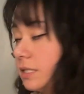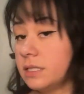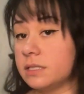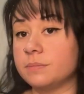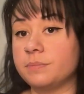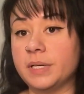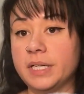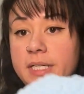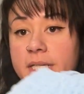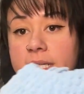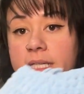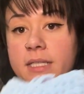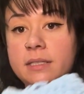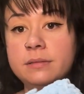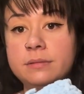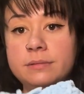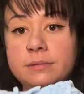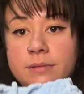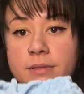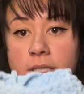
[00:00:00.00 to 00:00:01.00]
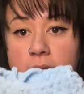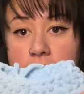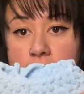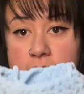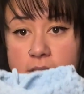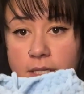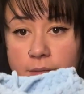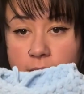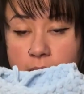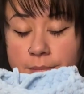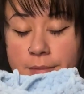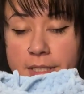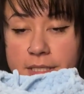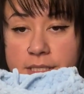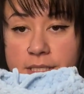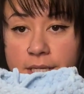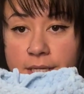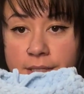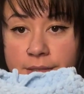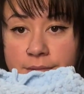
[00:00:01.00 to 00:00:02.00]
is a bunny I was gonna make my
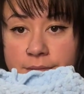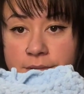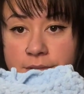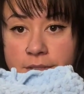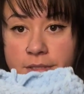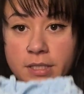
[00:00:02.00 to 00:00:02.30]
son.